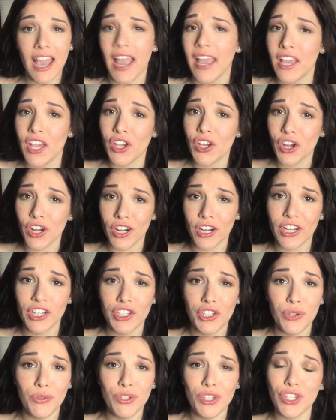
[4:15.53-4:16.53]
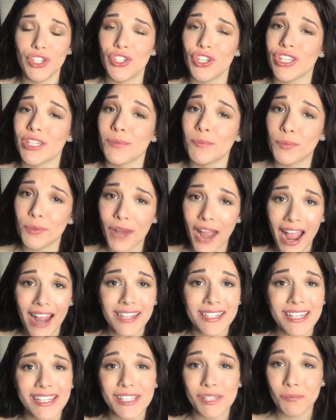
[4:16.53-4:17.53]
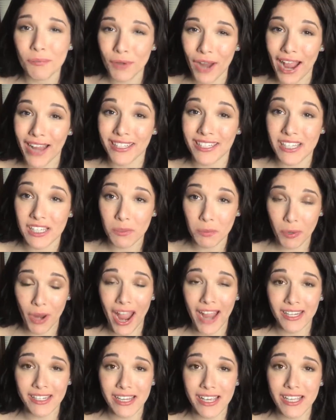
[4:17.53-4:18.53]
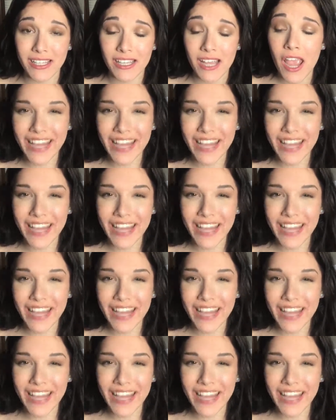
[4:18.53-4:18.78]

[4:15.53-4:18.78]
I encourage you to just practice, practice, practice.